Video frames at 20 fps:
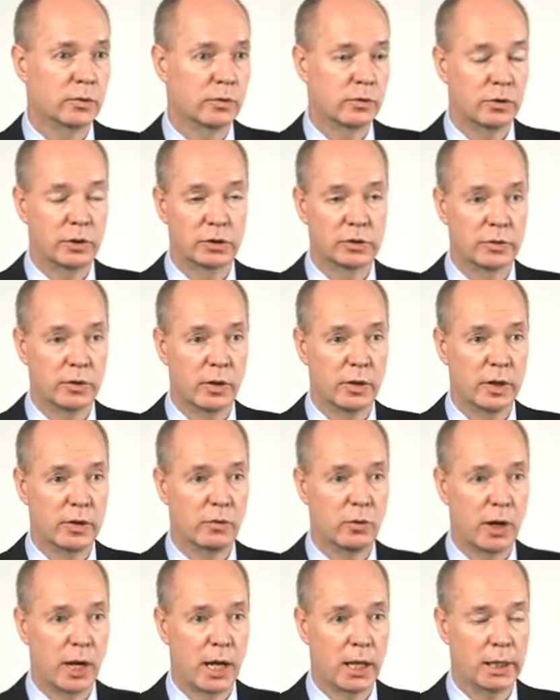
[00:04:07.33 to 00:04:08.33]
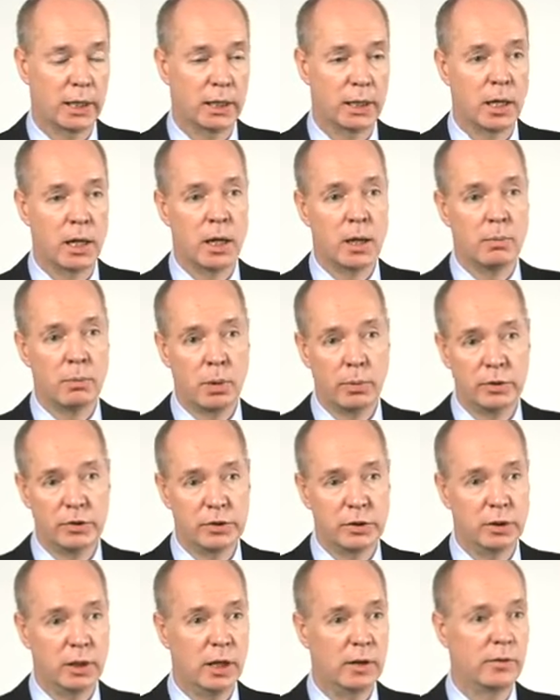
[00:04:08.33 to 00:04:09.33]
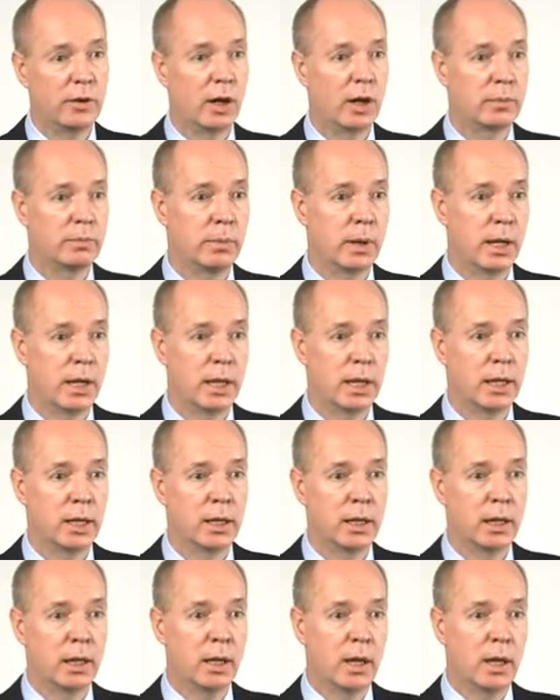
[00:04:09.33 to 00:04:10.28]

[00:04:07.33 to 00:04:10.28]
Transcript: First of all, they've rallied, but we still have Hudbay.